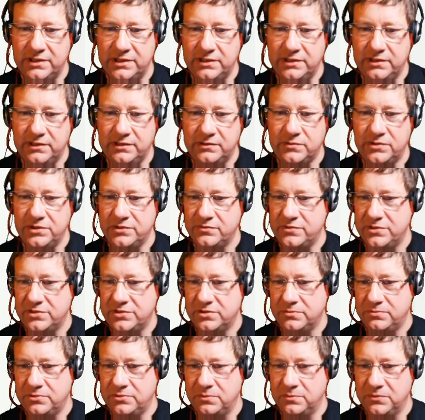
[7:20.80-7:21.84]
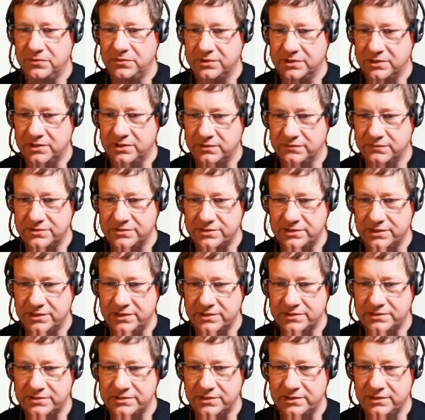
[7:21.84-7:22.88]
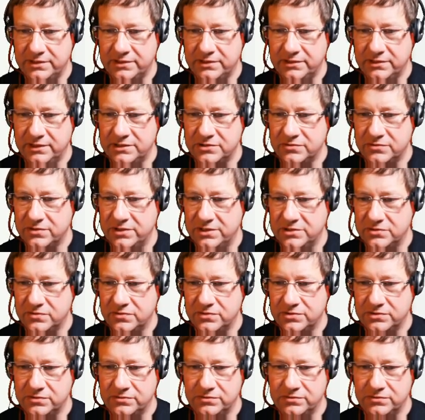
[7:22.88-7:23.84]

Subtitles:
When they reach the bottom of the carved stairs, they enter an entrance hall.